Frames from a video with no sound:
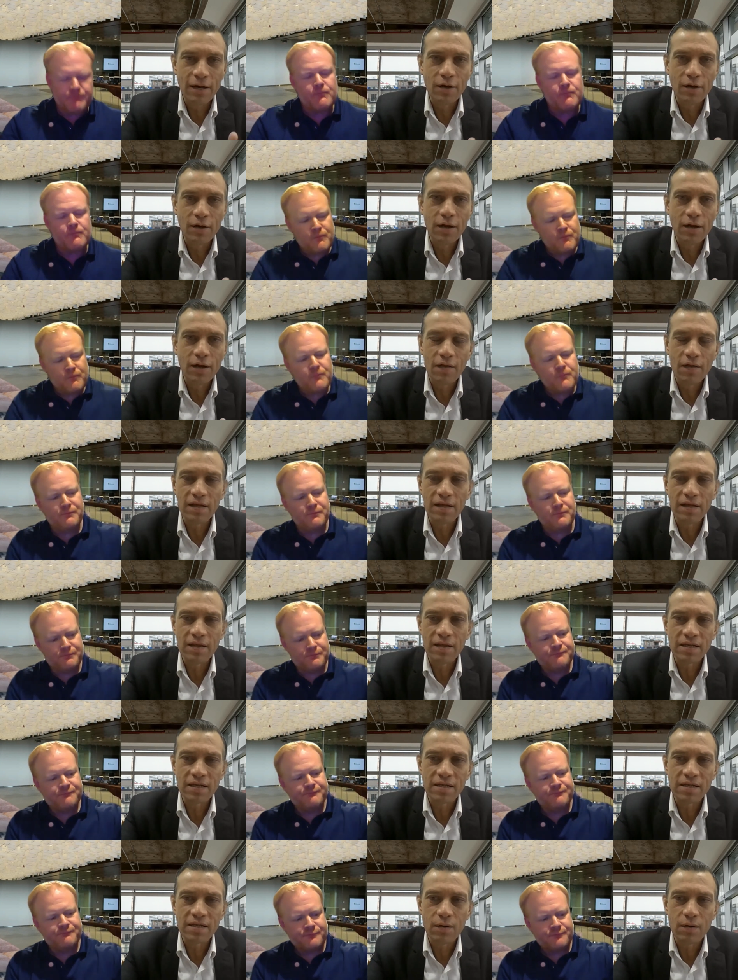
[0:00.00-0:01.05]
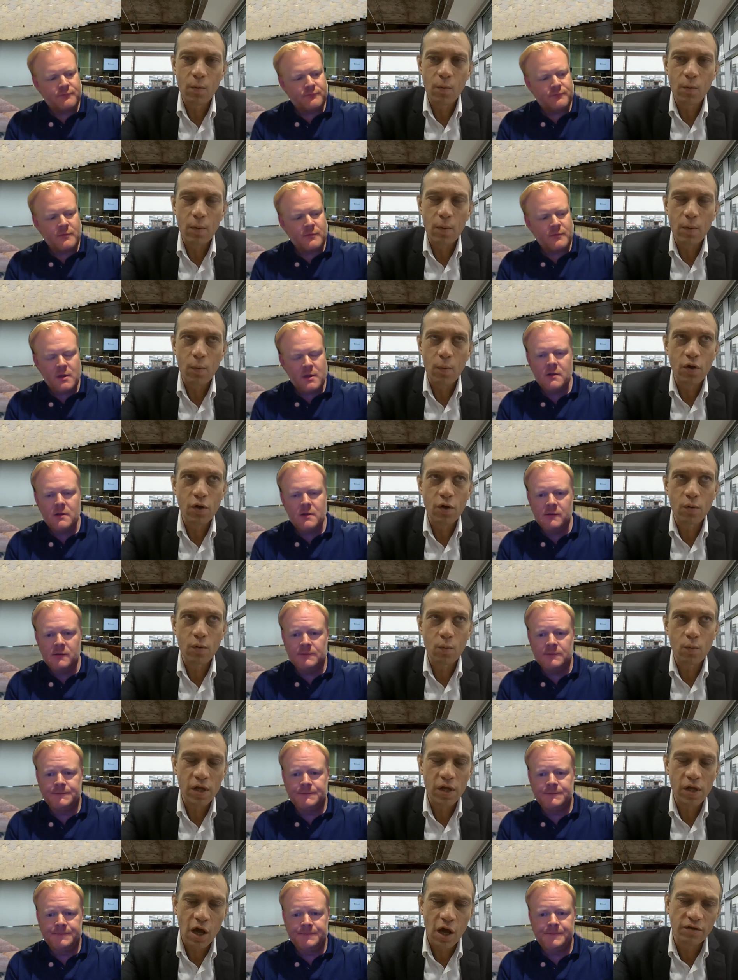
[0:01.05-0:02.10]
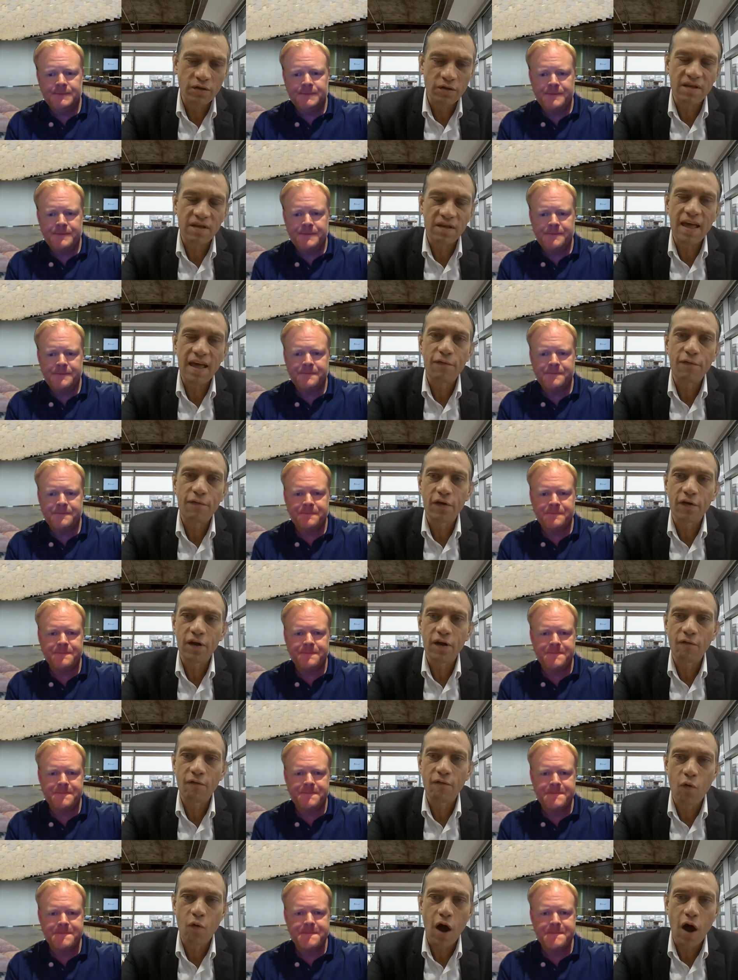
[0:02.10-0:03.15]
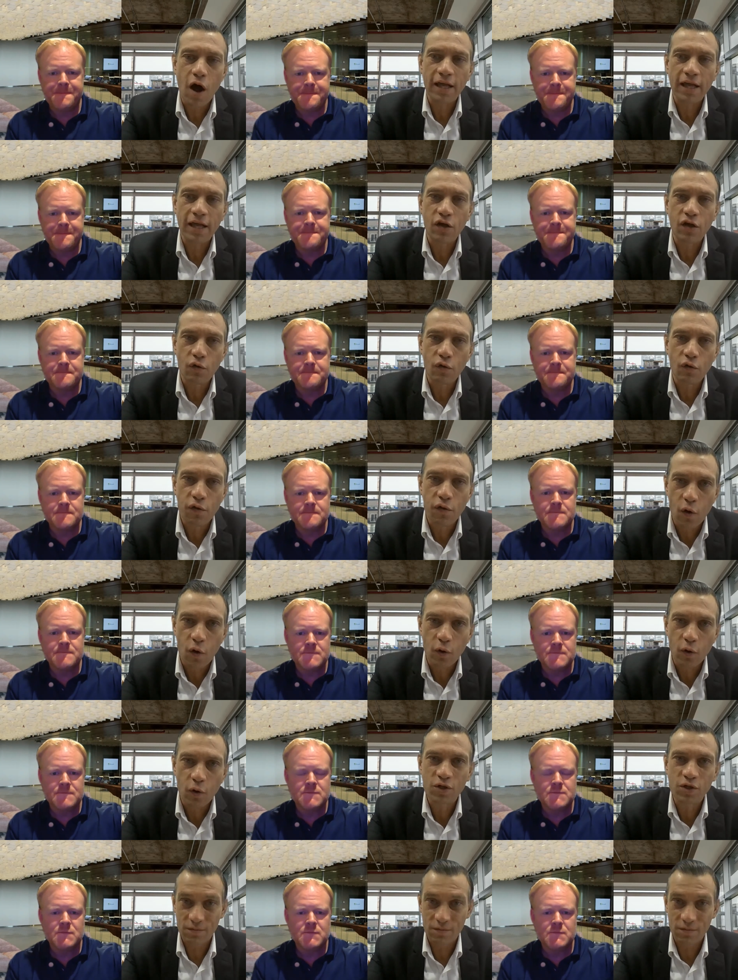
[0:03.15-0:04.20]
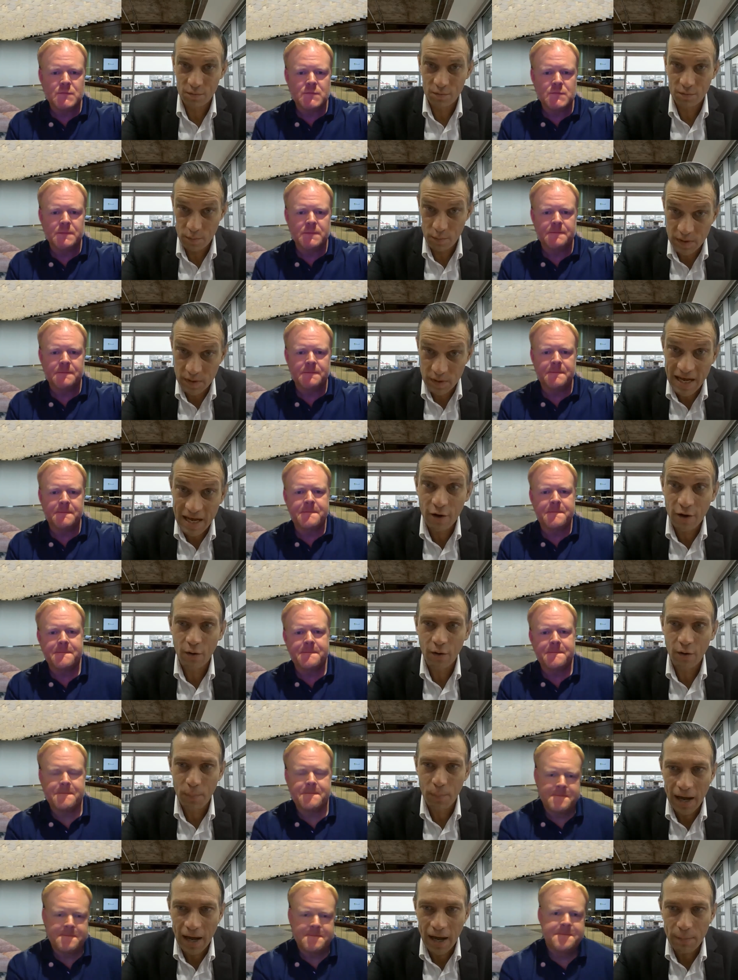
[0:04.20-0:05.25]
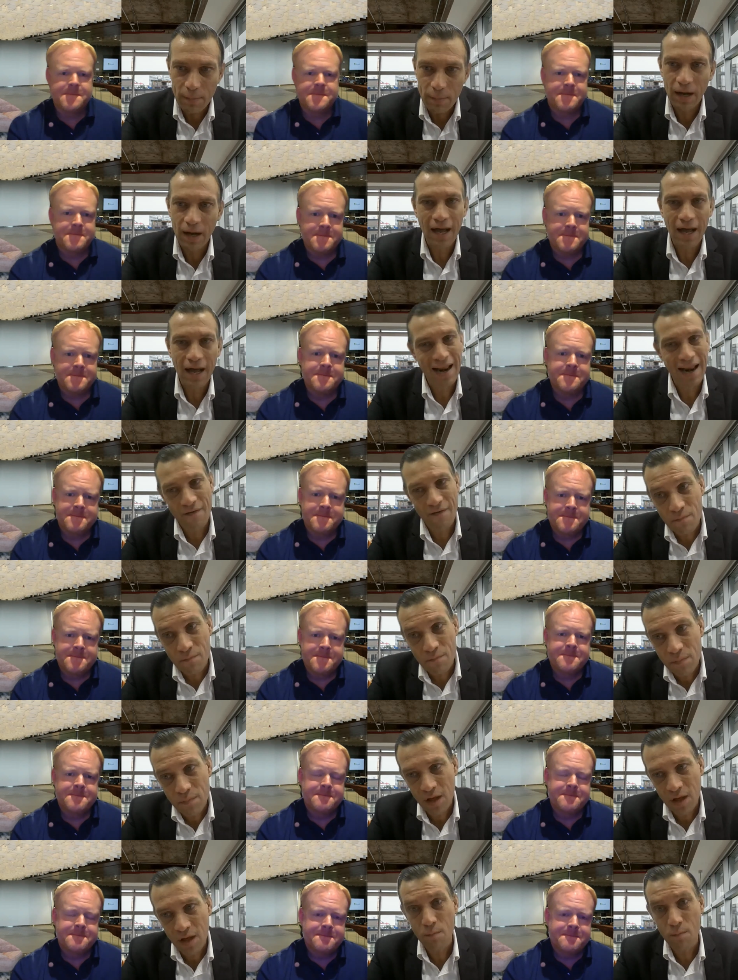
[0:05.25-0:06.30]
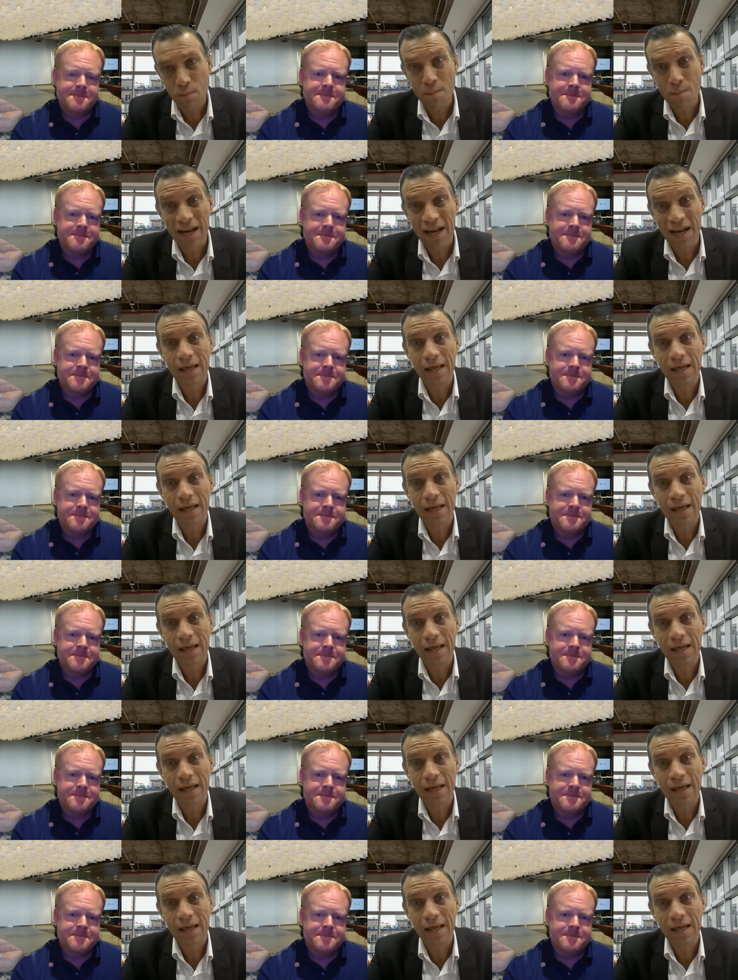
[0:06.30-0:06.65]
Speaker 1: And there's when you when you go to the effort of writing your thoughts down on paper and have you know